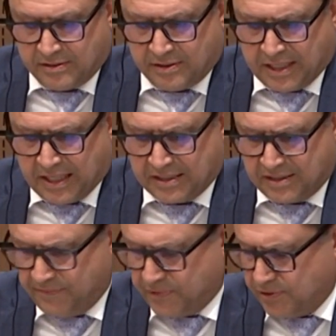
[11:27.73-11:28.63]

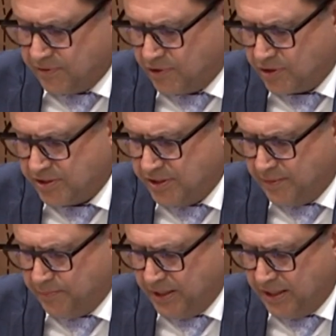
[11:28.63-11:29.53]
that's in front of
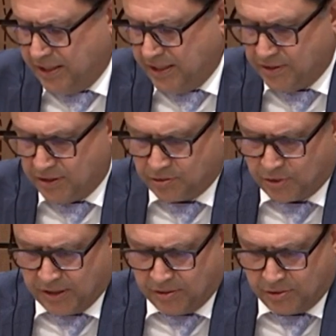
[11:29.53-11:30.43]
RCMP, and they're
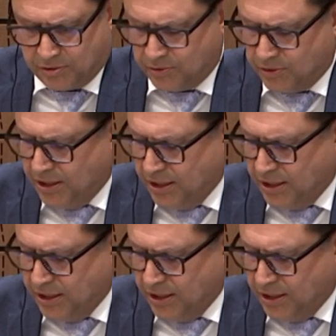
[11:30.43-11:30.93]
trying to